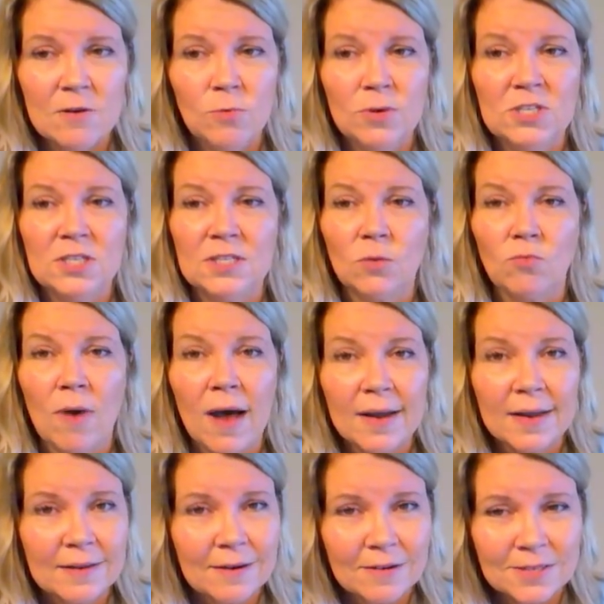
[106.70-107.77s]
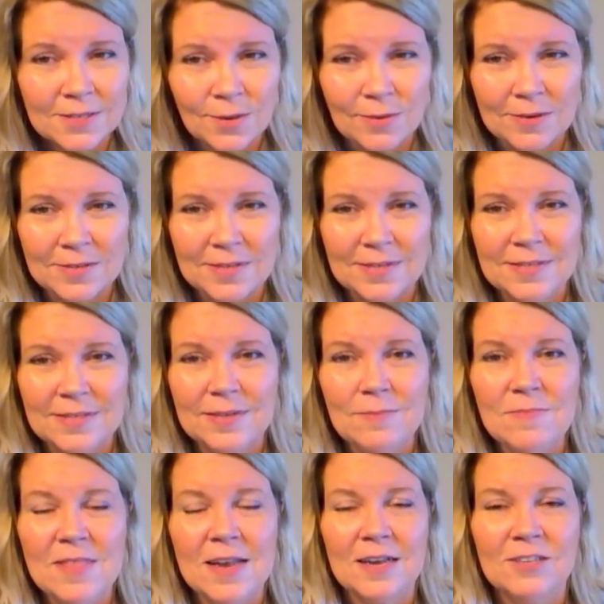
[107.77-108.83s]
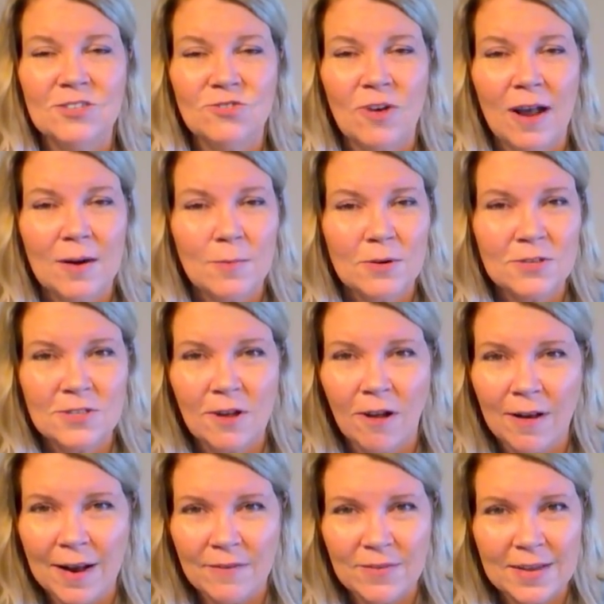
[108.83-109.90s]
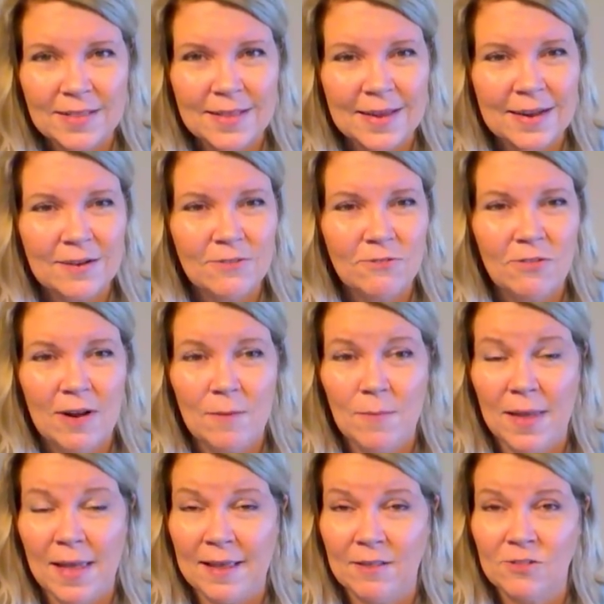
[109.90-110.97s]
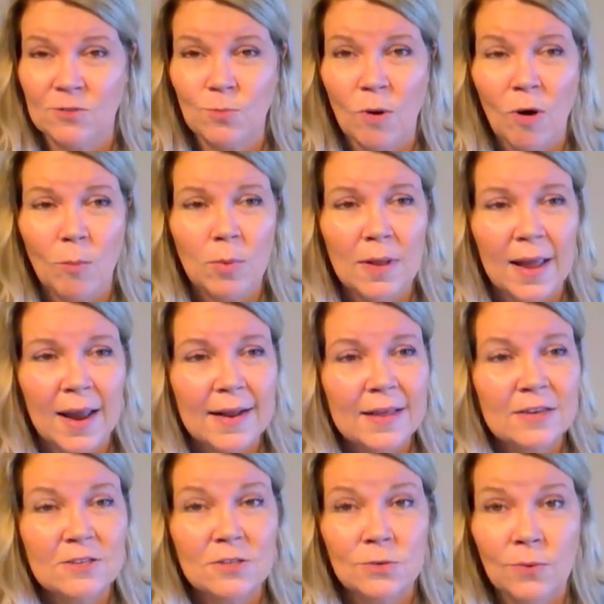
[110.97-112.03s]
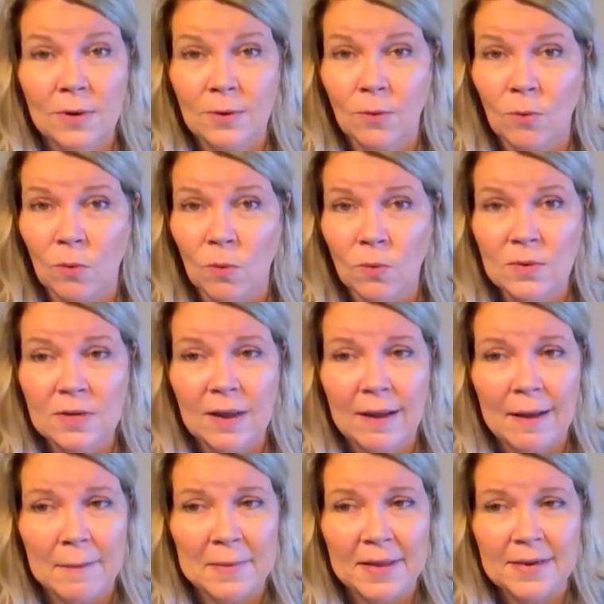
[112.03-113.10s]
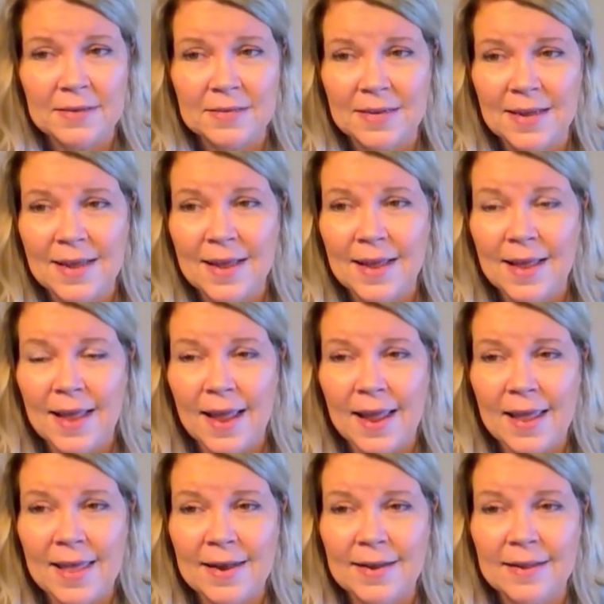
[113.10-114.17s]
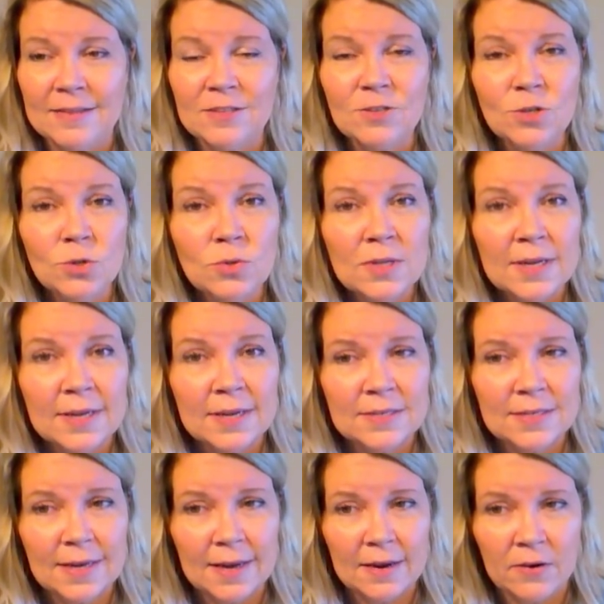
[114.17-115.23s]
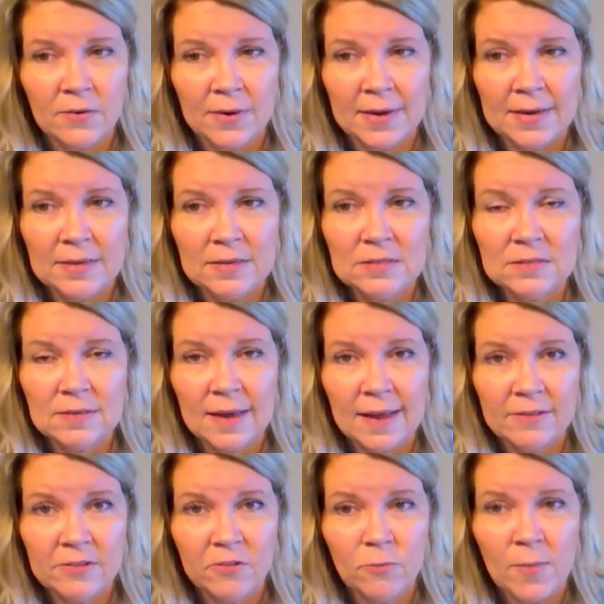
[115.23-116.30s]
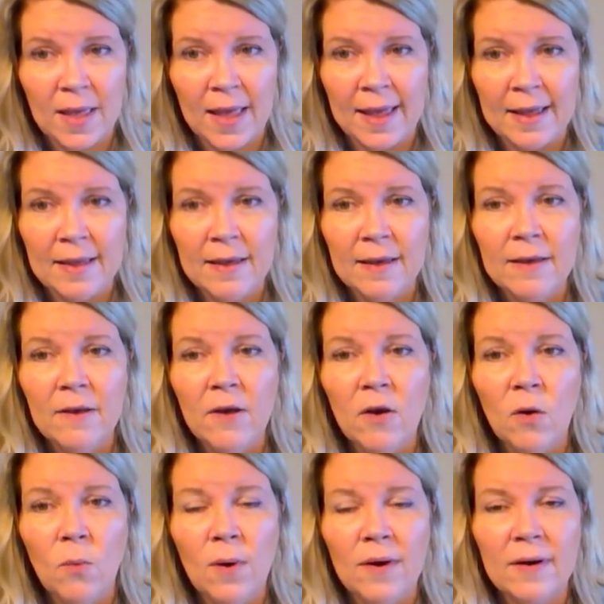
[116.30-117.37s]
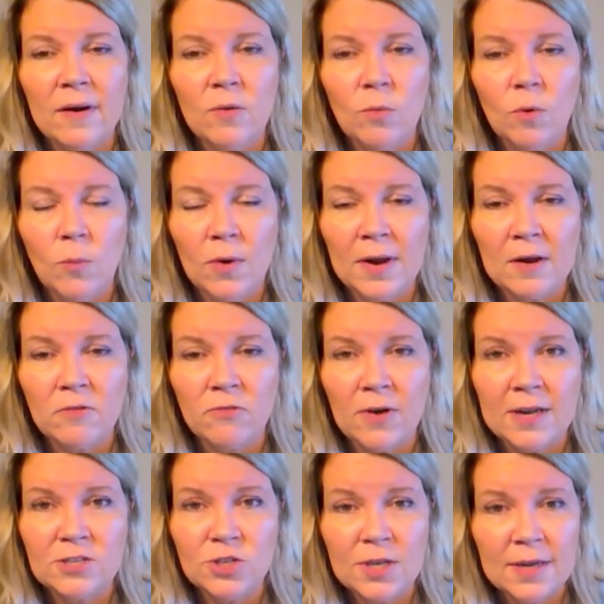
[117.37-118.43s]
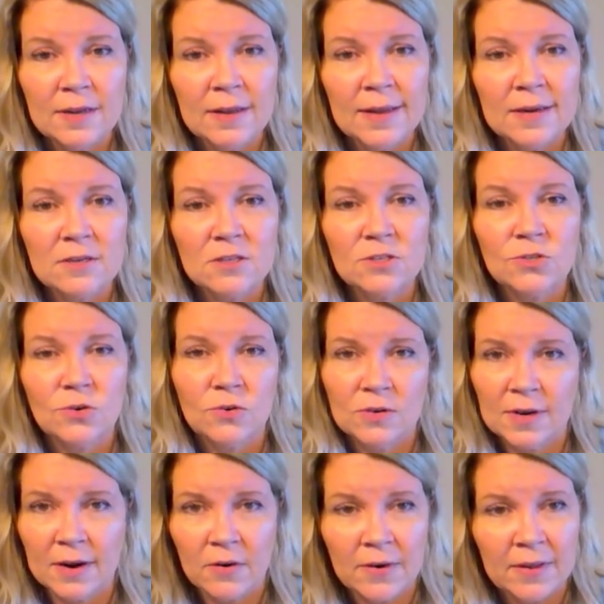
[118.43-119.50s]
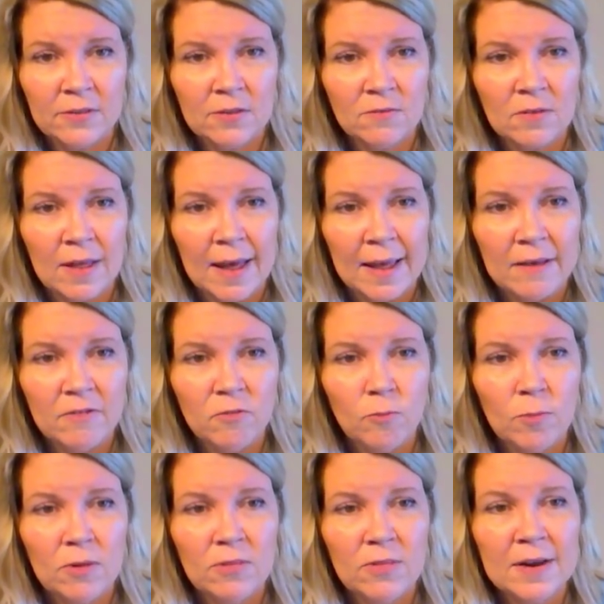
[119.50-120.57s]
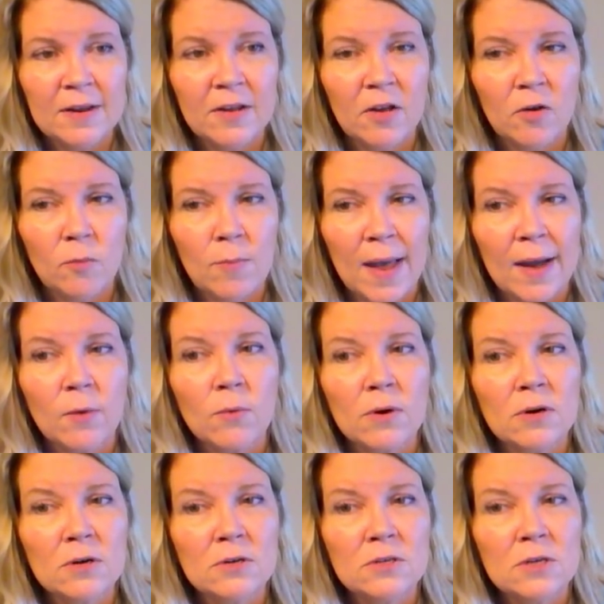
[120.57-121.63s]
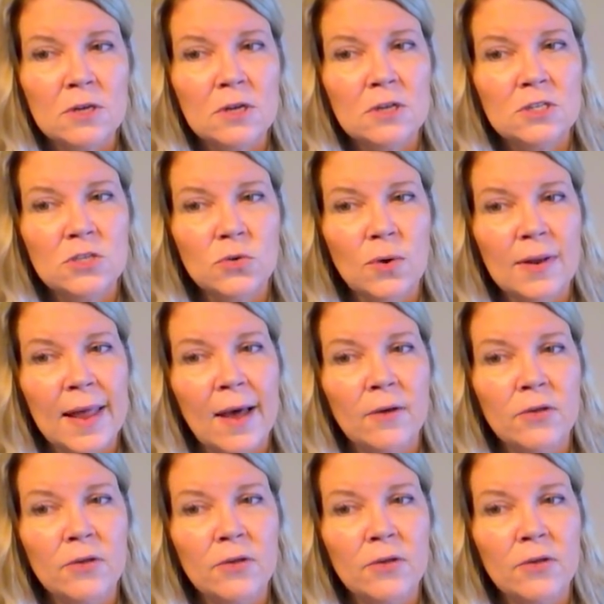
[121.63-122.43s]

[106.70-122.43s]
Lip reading: which is a rock in our solar system that astronomers call everything from a small planet to an old comet. And it's newly into Aries as of May, where it will bring fresh healing to certain areas of life, but then go backward to allow